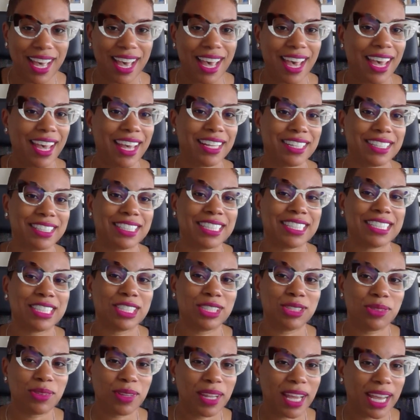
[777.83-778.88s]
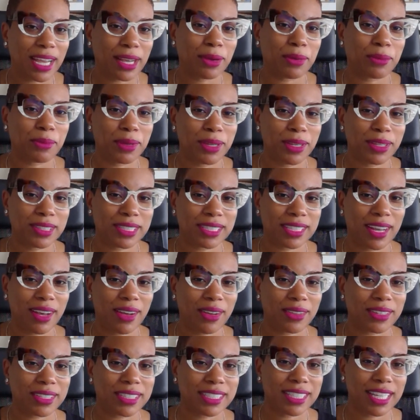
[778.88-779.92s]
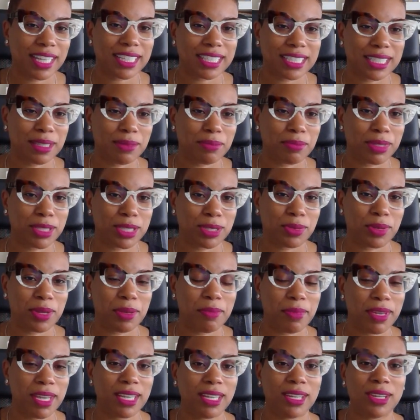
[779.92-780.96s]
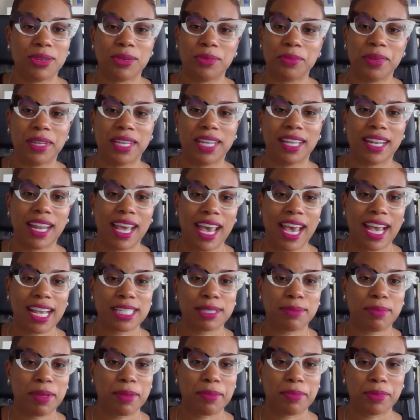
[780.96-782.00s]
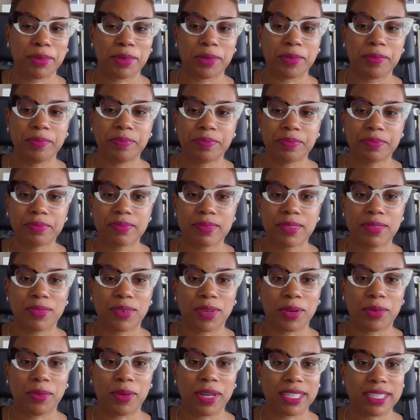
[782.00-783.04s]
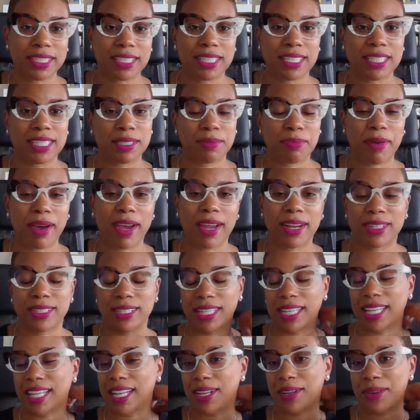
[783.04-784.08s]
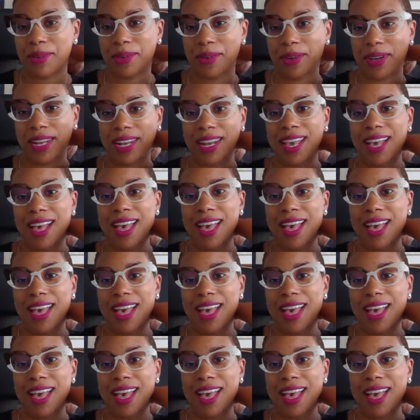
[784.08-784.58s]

and just do like a real talk session between me and you? We can ask people for questions prior to getting on.